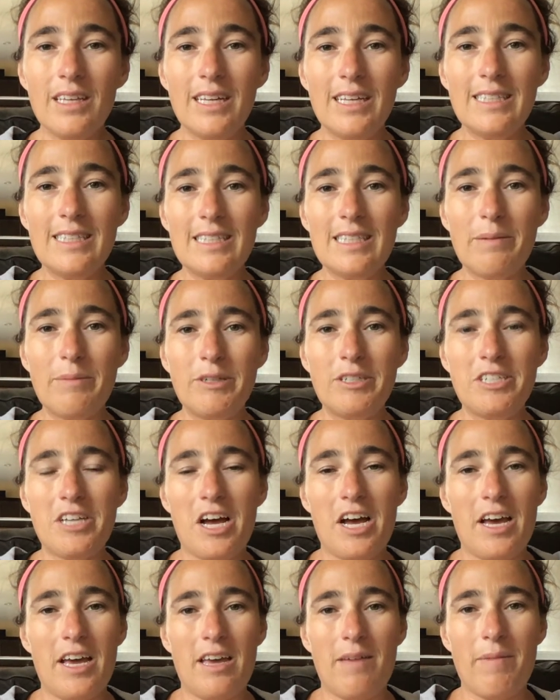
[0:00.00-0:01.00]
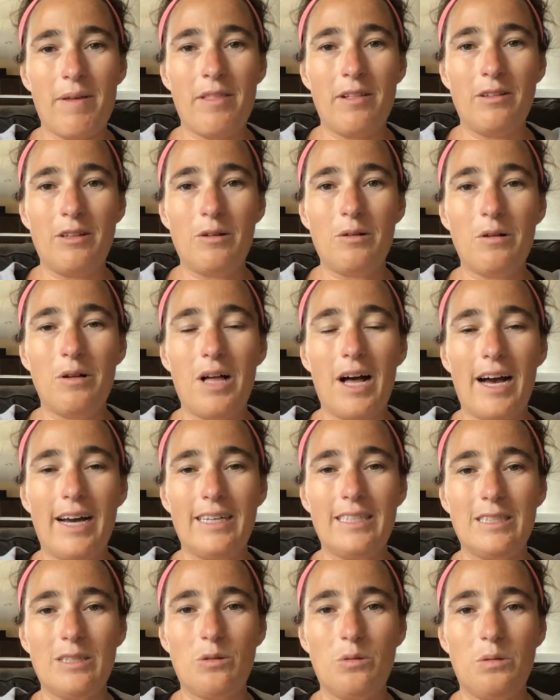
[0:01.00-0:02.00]
It's summertime and the local
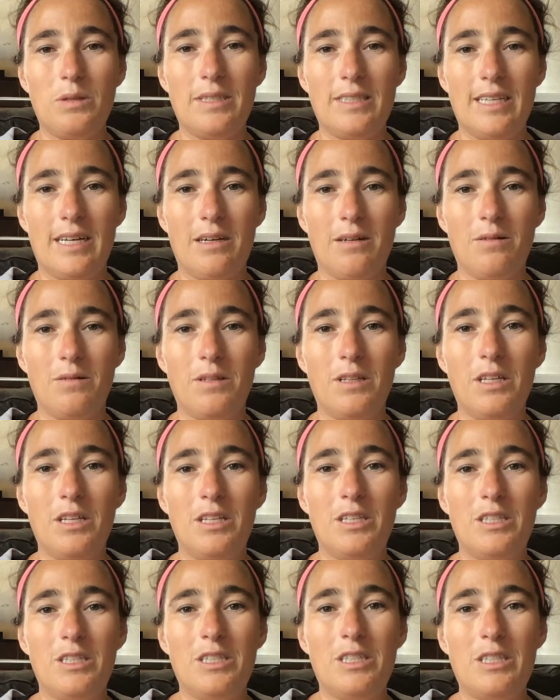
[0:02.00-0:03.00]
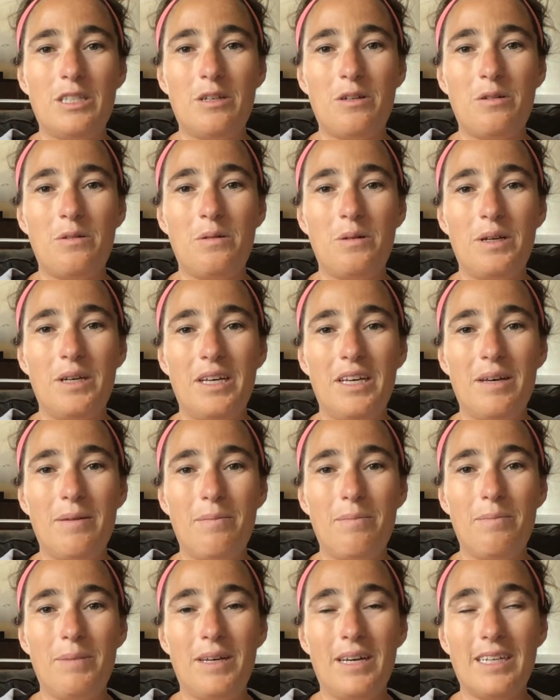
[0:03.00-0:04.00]
high school is out, so
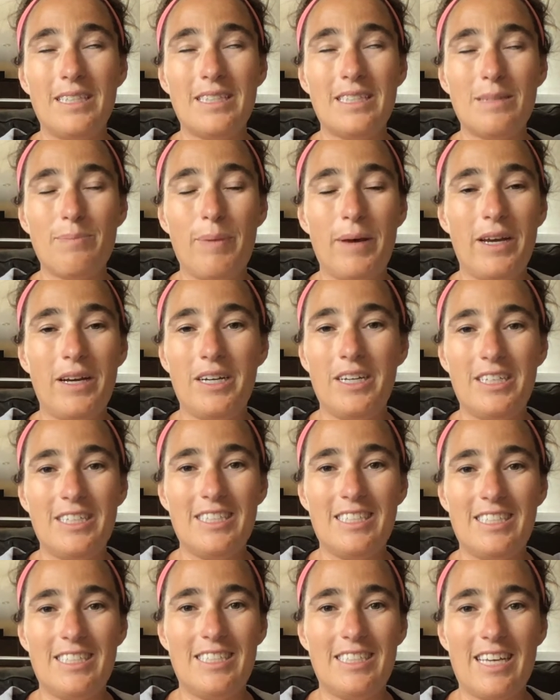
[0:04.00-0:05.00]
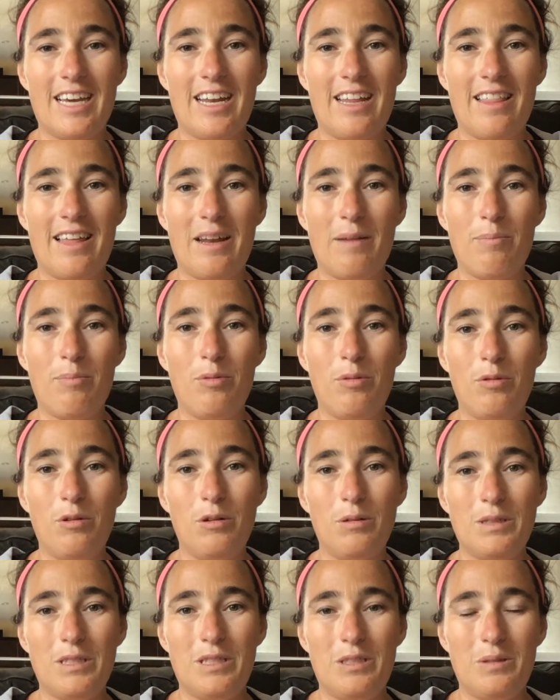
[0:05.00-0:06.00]
because his parents decided that a
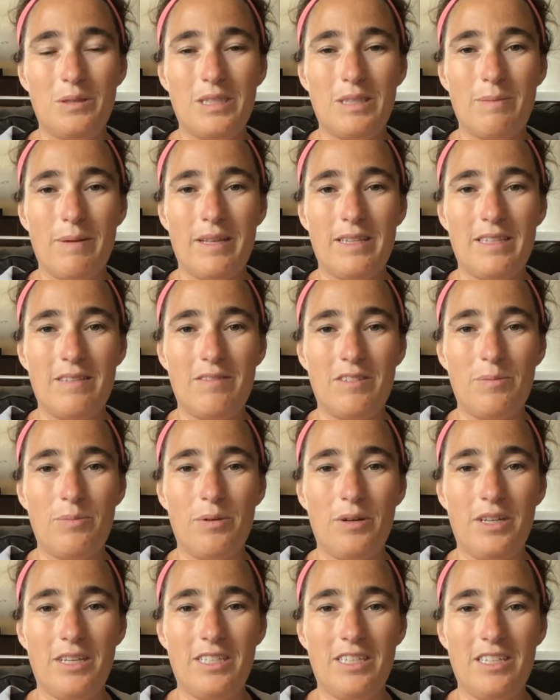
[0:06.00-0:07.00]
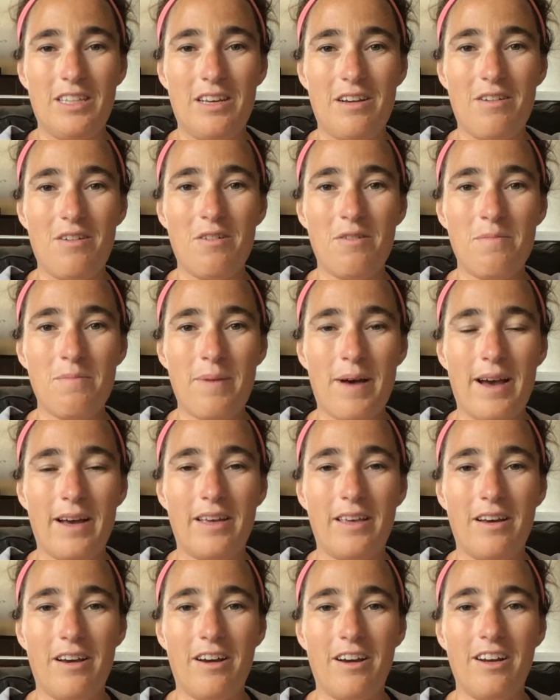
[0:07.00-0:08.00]
pool was too expensive to put into their own
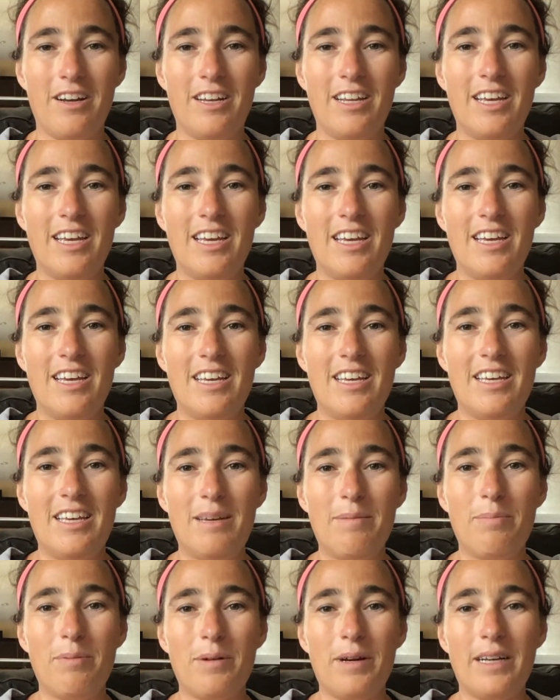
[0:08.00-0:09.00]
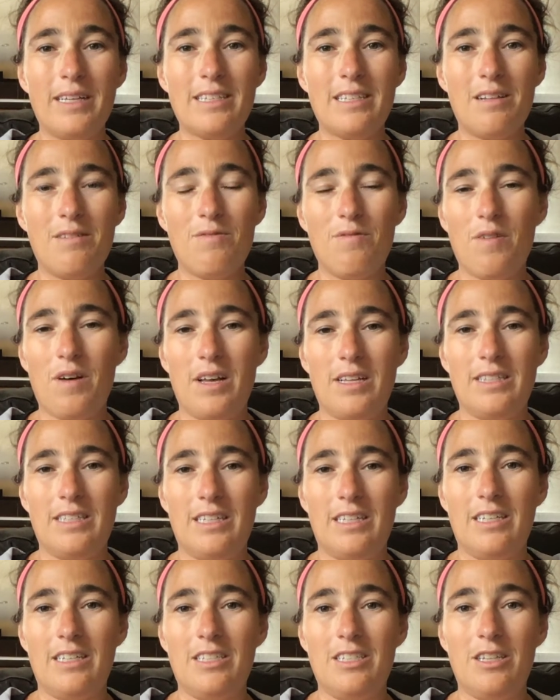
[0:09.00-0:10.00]
backyard, he brings
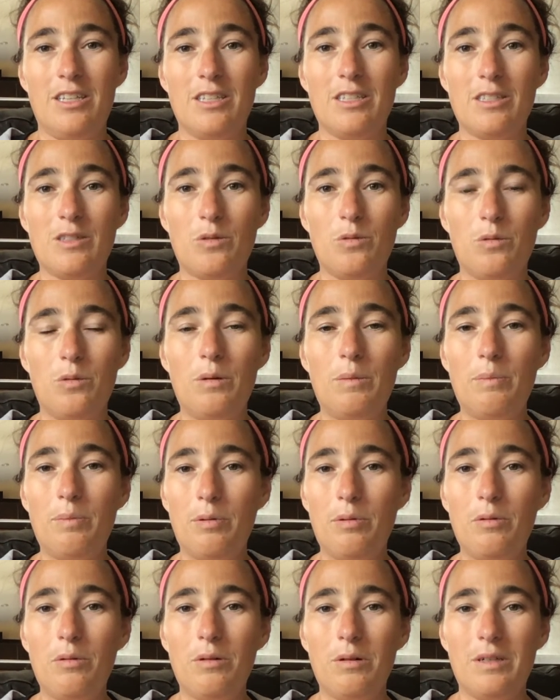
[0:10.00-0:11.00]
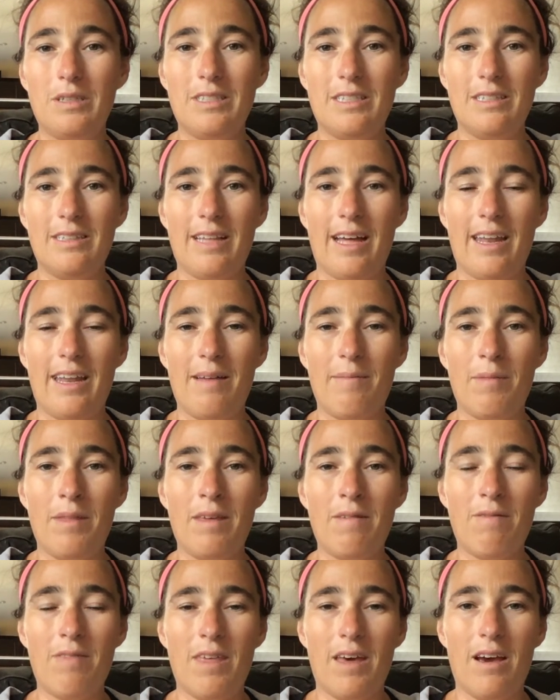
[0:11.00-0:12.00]
Alfonso to the school pool to let him
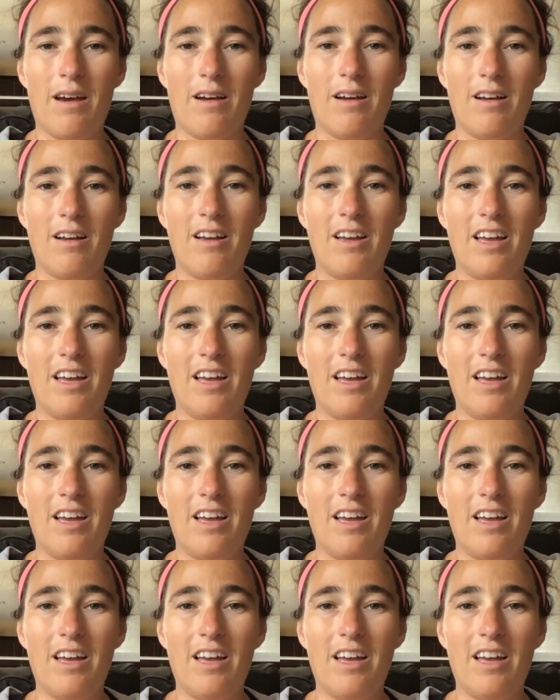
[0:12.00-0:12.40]
live there.